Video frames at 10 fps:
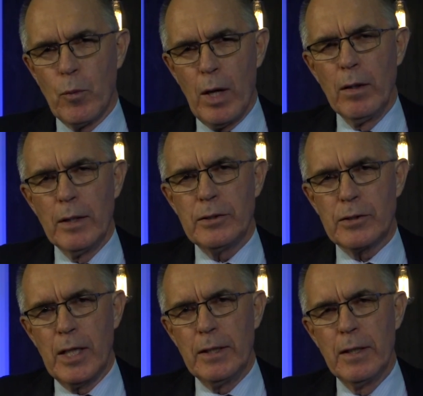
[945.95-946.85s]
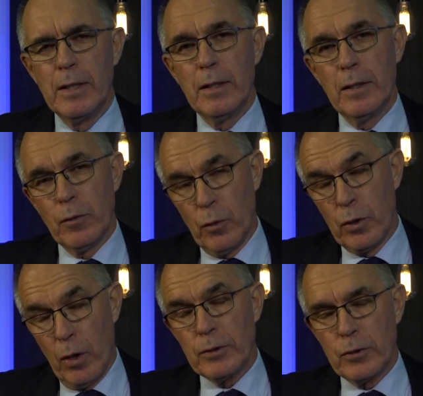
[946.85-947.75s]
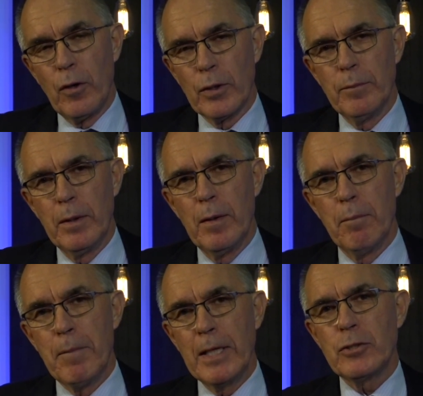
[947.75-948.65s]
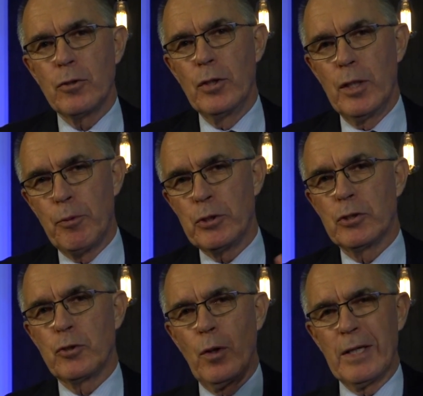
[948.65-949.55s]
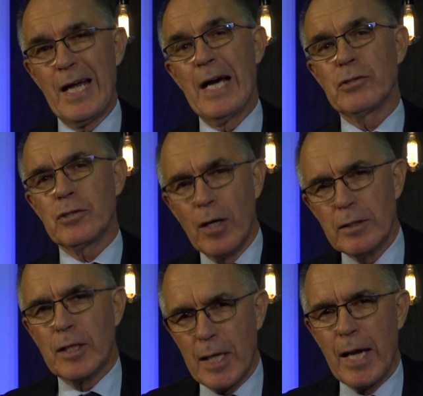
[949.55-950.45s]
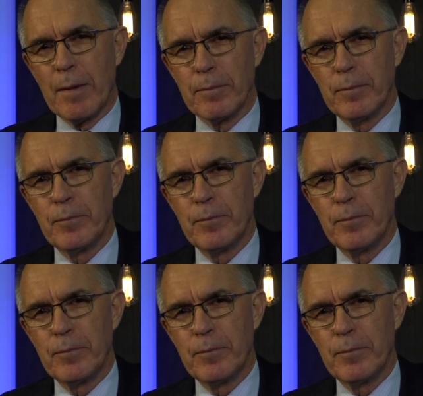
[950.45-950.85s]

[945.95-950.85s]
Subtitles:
Well, he said, well, God told him, make sure you put your toilet outside the camp.